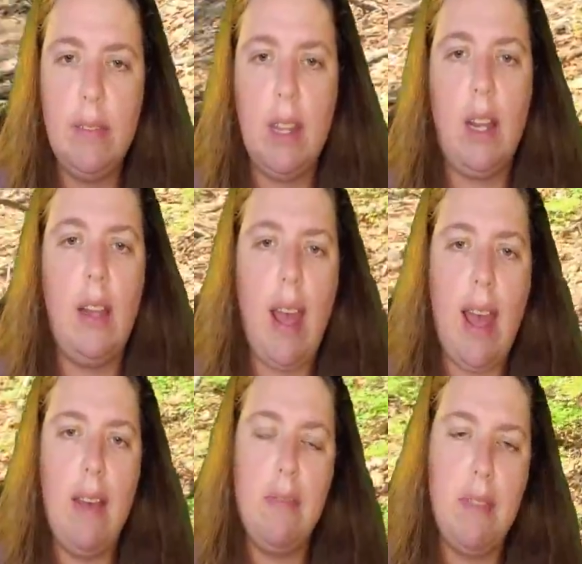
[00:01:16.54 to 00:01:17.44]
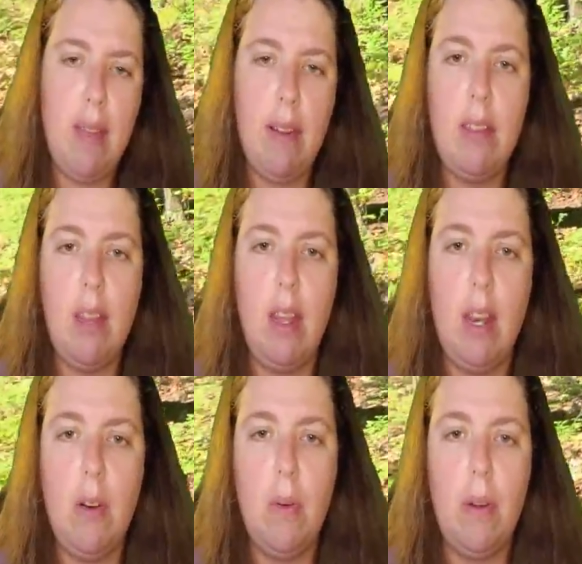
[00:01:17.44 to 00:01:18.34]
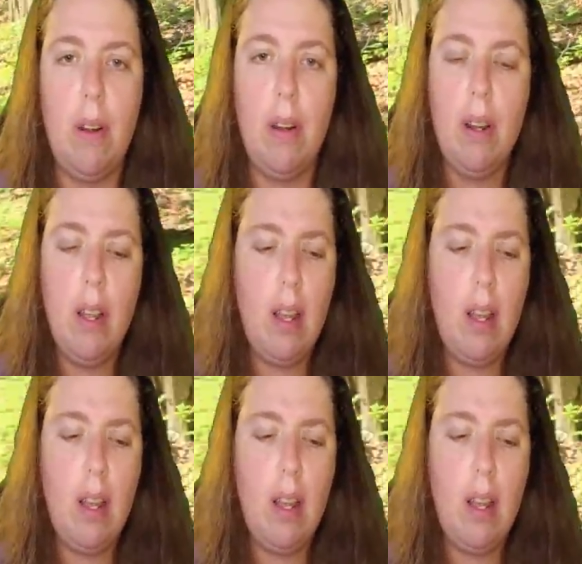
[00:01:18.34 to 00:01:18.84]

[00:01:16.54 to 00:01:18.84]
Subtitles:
I'll have everything in order.